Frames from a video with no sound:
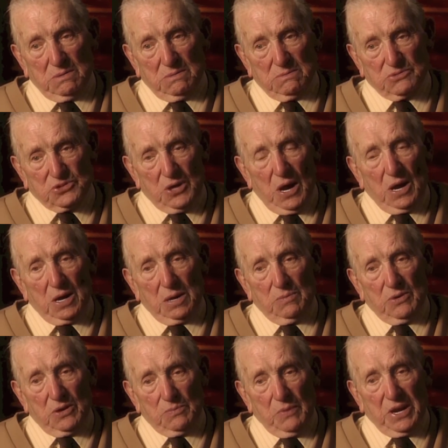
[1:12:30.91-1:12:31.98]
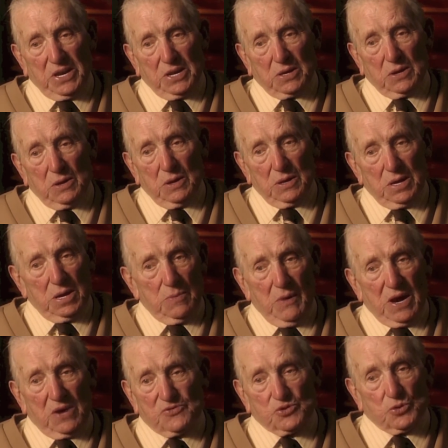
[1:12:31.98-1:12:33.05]
time and medical, he
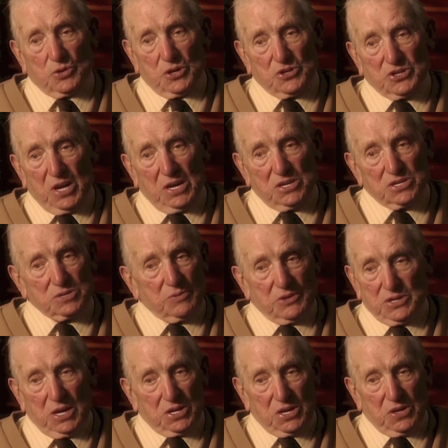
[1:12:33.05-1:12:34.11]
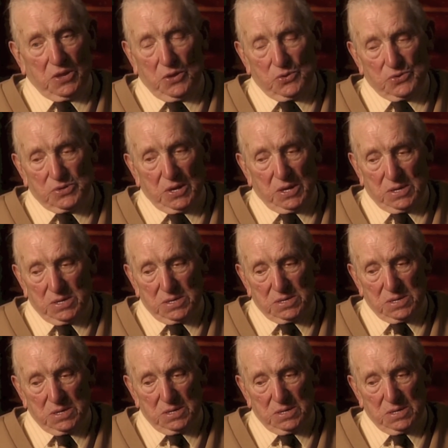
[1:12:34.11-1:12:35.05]
may have stood a chance, but not in those days.